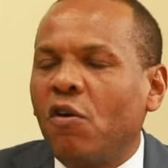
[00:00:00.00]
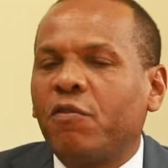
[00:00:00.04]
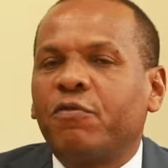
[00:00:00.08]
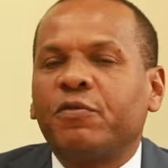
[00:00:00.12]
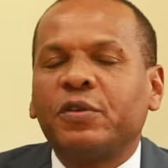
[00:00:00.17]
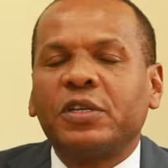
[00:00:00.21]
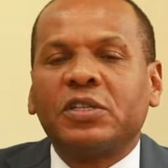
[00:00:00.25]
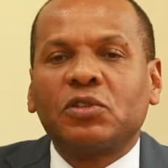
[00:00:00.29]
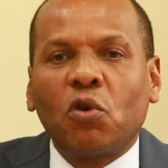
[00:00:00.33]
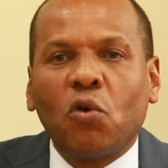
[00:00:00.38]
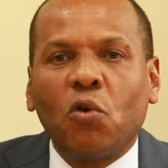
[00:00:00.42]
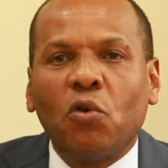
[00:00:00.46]

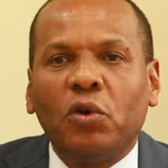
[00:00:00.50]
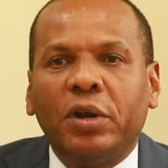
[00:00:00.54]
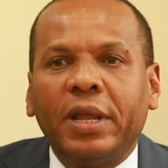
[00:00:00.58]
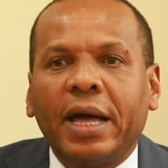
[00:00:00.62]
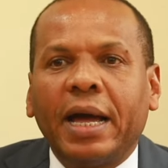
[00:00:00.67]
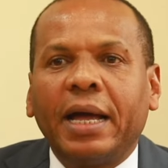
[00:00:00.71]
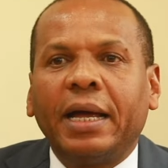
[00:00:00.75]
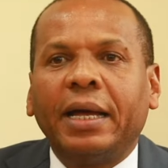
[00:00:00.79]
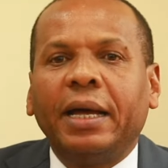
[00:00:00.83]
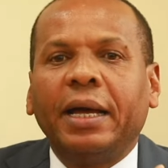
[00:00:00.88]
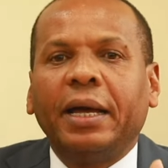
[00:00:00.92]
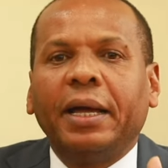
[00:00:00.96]
office
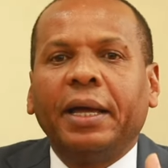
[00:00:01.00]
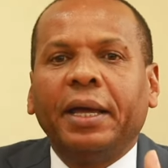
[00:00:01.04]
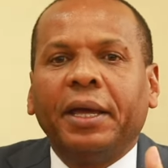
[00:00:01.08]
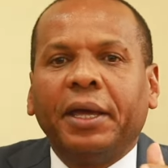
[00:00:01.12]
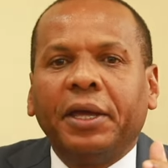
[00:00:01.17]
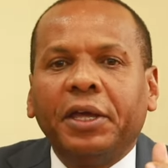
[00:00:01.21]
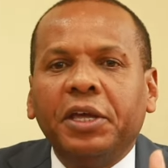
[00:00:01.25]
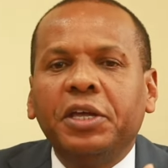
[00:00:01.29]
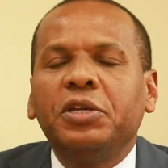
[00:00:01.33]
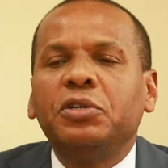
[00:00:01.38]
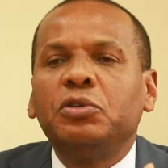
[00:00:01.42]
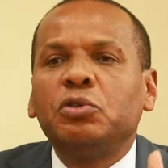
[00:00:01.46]
holder
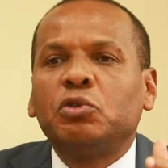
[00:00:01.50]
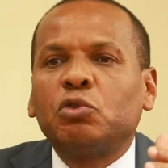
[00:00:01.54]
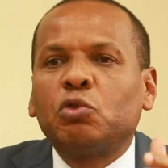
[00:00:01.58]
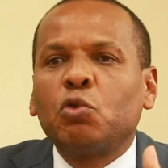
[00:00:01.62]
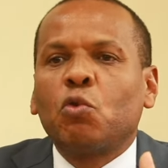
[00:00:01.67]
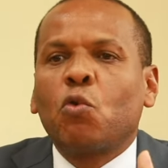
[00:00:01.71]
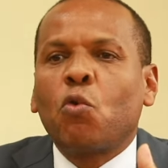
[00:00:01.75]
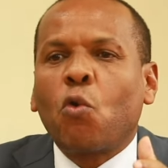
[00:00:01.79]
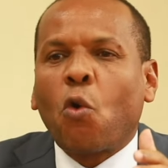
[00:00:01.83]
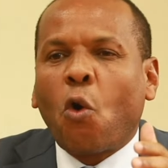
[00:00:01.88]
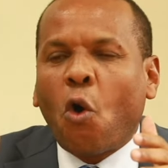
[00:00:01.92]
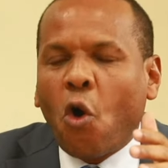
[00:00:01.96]

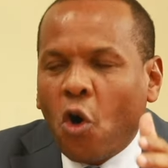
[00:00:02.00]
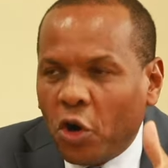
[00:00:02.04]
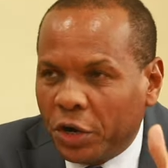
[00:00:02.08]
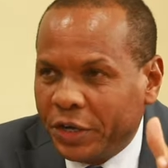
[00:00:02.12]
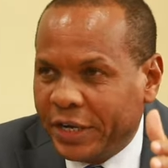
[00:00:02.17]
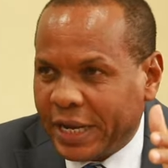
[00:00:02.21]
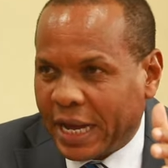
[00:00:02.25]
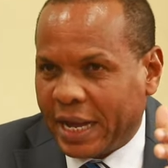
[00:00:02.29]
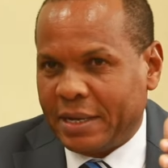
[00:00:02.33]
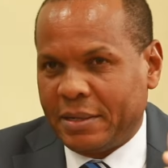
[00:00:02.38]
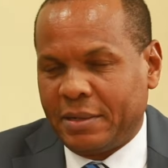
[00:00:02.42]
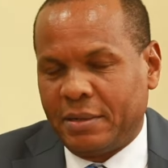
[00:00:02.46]
into
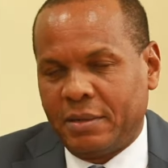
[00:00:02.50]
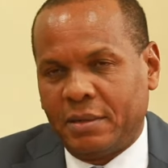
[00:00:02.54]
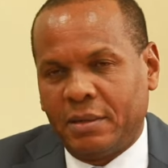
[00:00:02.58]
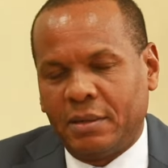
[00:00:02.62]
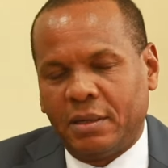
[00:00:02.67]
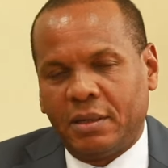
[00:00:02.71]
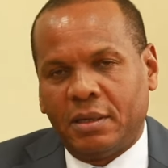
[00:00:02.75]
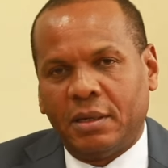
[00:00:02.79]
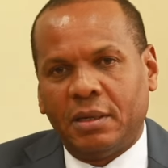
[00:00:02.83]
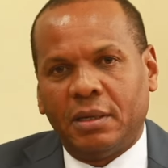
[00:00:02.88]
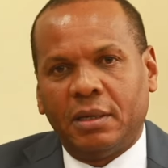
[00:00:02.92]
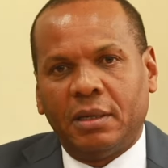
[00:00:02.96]
order.
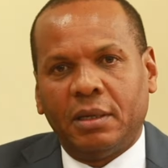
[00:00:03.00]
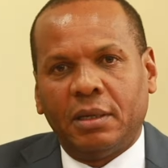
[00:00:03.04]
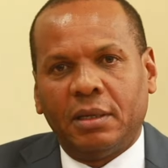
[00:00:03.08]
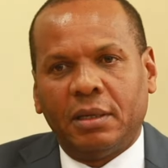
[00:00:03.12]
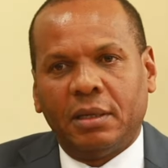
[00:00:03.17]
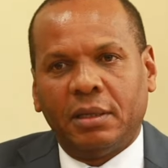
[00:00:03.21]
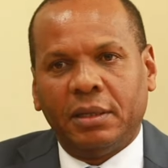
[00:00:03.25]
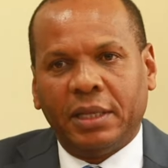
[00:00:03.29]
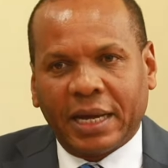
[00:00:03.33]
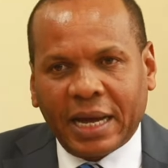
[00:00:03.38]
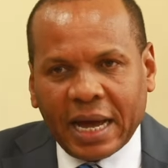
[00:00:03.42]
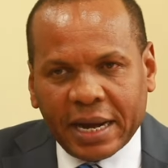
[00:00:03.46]

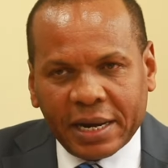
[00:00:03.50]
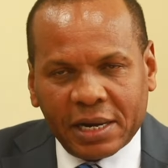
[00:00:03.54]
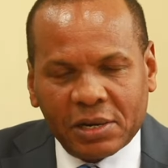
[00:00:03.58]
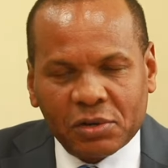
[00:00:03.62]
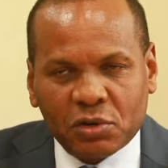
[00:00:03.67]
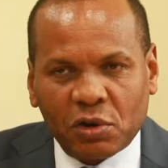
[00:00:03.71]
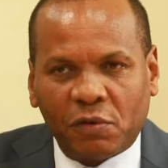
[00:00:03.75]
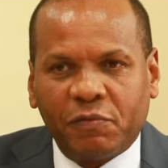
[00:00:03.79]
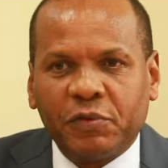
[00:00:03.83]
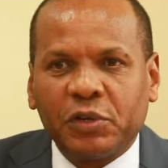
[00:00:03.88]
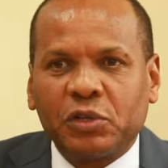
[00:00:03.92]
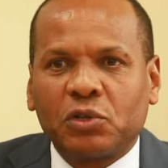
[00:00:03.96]
The
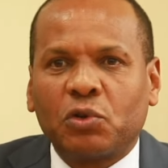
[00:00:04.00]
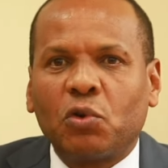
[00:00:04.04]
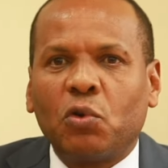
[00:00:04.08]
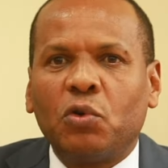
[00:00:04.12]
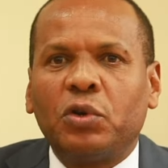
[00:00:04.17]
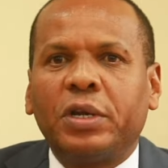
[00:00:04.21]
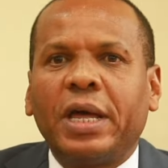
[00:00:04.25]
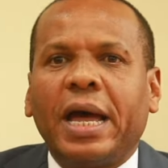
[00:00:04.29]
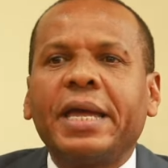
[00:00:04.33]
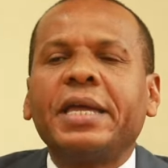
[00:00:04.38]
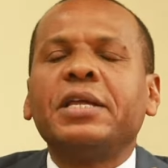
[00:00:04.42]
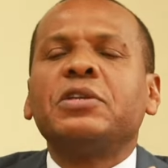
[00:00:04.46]
current office
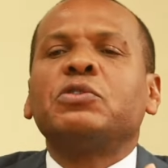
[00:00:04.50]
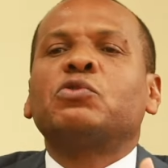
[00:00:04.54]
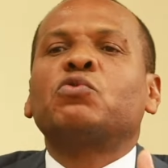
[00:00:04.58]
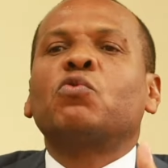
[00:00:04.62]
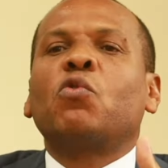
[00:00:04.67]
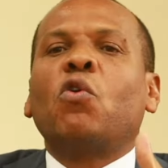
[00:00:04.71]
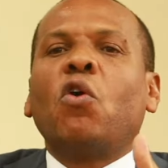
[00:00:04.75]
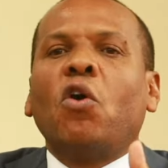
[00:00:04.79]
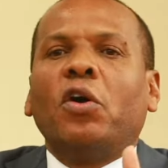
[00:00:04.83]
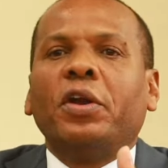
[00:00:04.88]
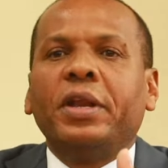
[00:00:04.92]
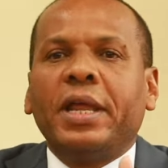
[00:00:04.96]
holder
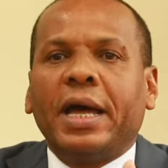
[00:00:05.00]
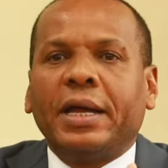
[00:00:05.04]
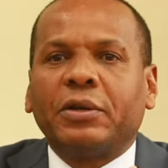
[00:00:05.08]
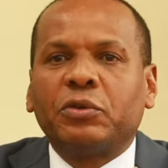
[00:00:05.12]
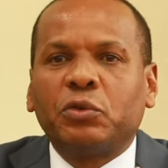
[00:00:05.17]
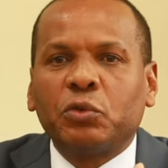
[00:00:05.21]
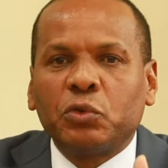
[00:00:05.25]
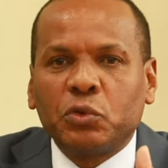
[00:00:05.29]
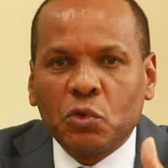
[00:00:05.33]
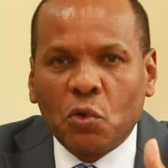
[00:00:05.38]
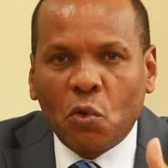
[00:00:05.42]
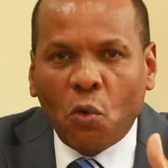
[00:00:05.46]
into order
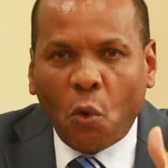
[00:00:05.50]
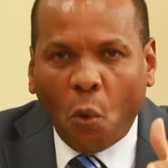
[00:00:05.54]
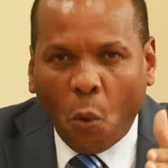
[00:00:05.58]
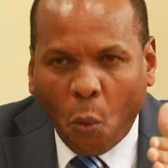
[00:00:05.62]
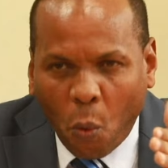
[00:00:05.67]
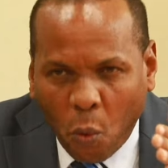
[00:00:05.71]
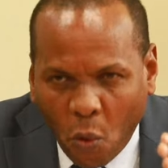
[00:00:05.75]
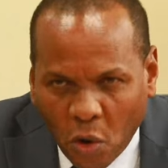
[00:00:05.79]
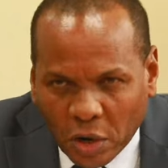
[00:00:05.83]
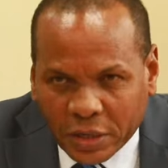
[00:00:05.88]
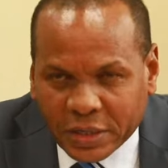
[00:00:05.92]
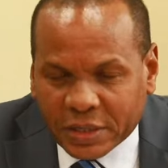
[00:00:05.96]
to do
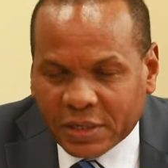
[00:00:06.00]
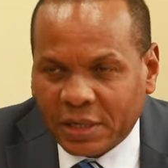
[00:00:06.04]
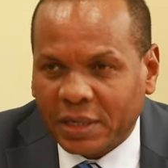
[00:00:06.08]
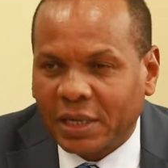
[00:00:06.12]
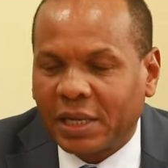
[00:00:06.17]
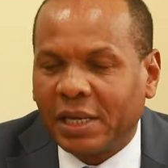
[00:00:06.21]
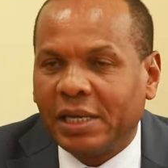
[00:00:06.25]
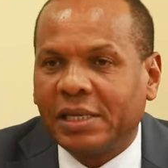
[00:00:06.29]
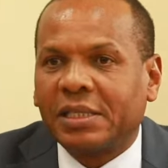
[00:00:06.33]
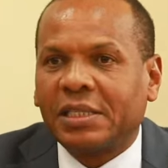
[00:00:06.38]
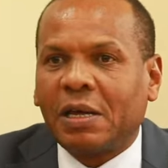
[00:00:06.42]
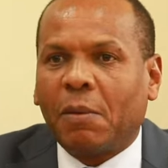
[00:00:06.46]
what
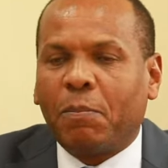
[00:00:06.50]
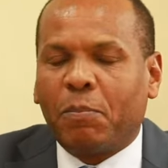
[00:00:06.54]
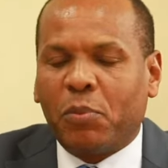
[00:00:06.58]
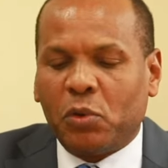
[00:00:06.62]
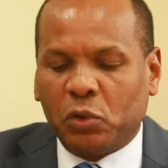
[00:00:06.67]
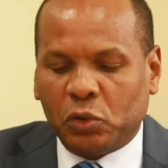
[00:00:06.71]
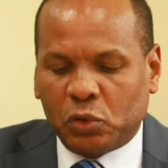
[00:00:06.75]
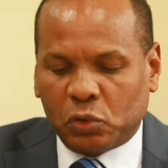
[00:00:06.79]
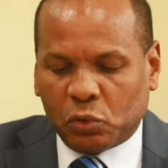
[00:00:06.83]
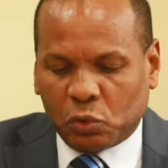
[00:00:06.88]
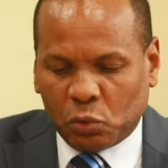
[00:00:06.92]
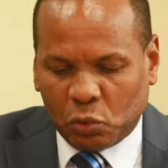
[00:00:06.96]
he is
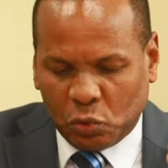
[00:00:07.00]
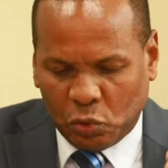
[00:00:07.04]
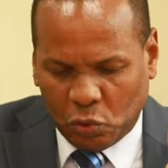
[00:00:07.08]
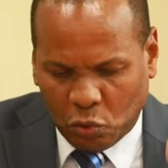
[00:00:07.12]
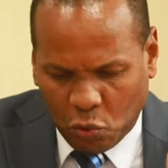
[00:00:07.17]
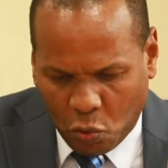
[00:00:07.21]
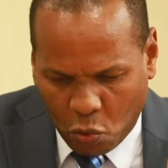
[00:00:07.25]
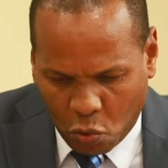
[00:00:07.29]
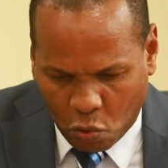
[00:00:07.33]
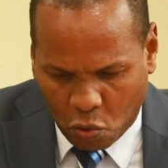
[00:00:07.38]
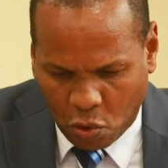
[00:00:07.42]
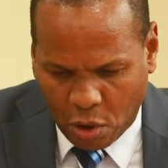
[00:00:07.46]
supposed to
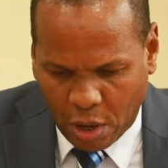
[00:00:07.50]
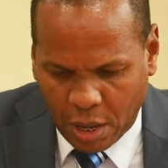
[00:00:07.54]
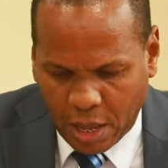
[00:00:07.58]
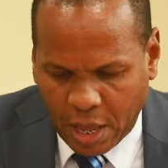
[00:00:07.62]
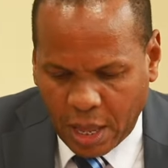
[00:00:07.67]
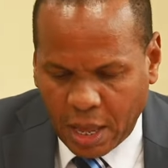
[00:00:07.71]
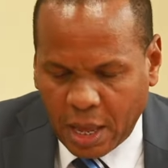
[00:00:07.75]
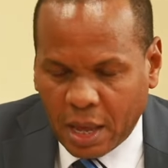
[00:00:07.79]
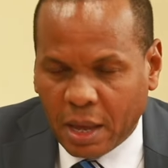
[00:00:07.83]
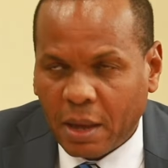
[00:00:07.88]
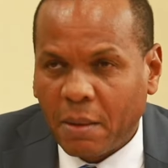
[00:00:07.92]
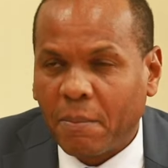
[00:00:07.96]
do
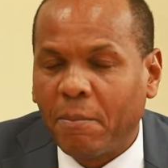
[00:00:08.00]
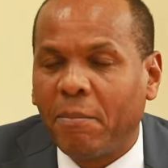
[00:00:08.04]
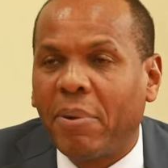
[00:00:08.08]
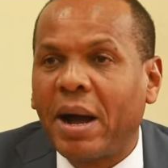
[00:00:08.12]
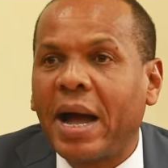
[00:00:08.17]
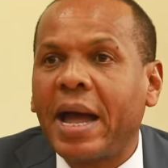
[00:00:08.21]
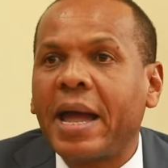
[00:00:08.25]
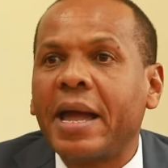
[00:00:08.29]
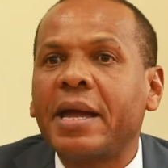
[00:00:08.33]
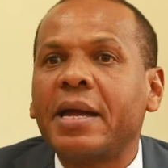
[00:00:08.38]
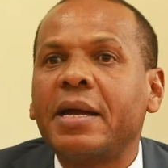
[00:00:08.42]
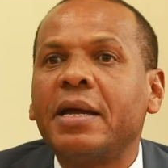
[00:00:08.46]

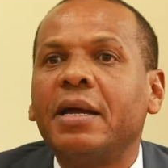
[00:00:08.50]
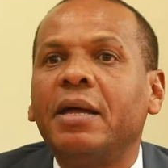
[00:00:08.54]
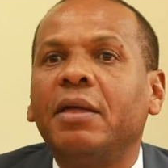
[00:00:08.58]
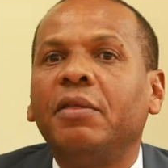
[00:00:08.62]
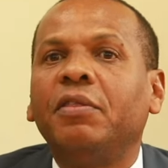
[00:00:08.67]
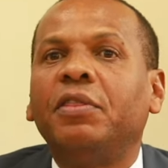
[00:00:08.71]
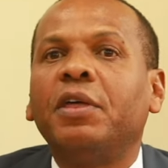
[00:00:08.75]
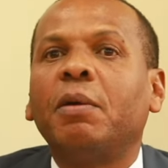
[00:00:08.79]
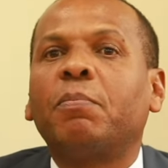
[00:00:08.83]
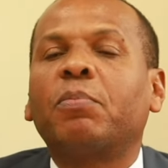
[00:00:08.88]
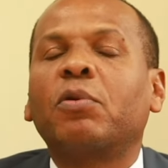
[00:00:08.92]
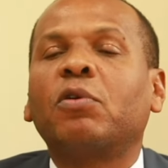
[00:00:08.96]
by
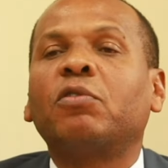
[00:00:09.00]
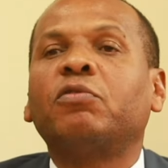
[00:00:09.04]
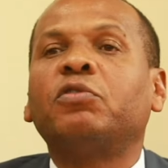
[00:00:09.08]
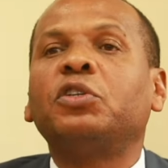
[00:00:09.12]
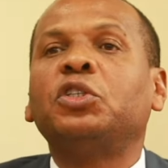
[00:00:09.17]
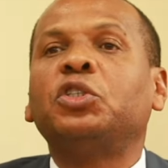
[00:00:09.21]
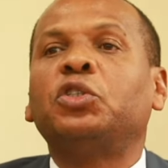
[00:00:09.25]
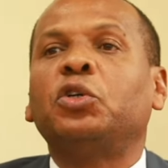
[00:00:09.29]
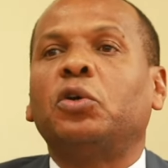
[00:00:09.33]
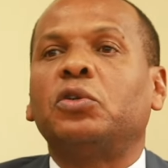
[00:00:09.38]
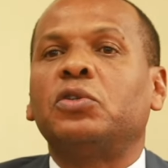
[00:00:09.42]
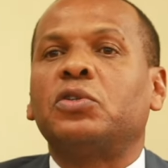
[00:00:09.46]
the
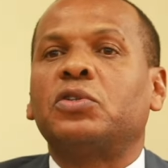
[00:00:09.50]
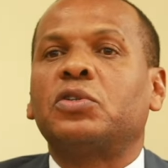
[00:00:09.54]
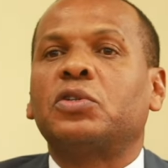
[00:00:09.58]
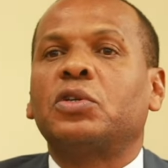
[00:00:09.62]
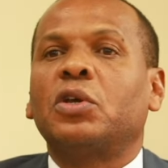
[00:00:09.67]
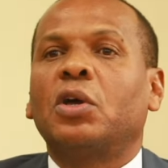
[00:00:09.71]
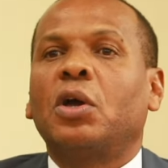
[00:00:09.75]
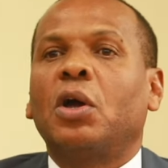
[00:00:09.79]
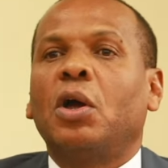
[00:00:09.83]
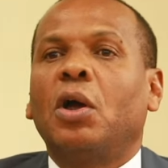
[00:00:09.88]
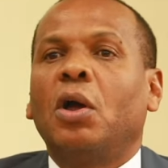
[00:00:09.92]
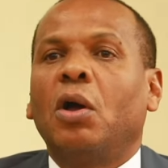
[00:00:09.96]
provisions
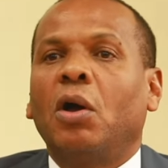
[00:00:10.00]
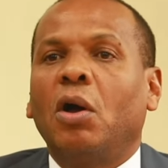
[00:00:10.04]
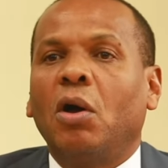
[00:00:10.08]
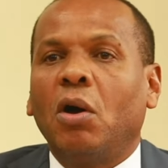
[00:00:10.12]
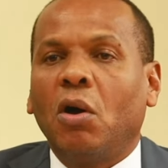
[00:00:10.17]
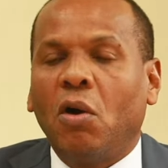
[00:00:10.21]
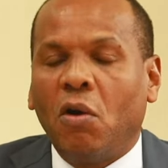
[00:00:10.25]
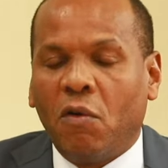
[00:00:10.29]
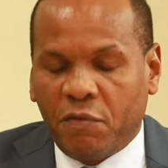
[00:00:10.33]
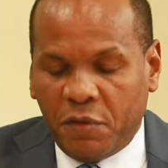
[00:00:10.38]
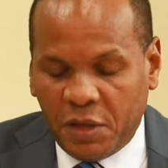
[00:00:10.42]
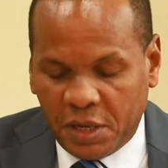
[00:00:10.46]

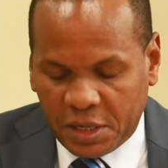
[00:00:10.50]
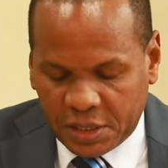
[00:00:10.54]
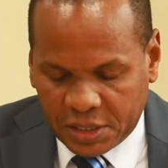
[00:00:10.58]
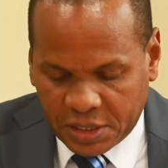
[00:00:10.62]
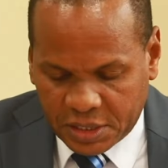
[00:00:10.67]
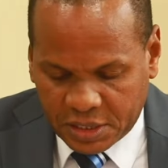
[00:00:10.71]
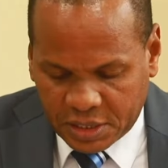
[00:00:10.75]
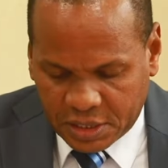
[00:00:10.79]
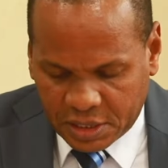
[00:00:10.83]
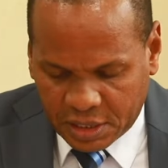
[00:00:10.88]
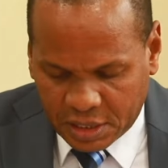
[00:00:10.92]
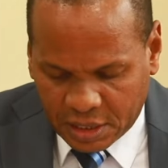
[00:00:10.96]
of
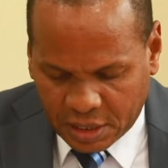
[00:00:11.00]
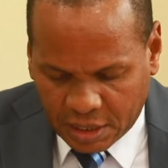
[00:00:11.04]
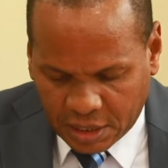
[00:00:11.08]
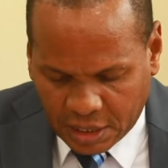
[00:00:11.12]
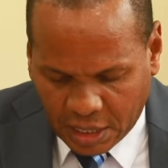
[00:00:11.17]
this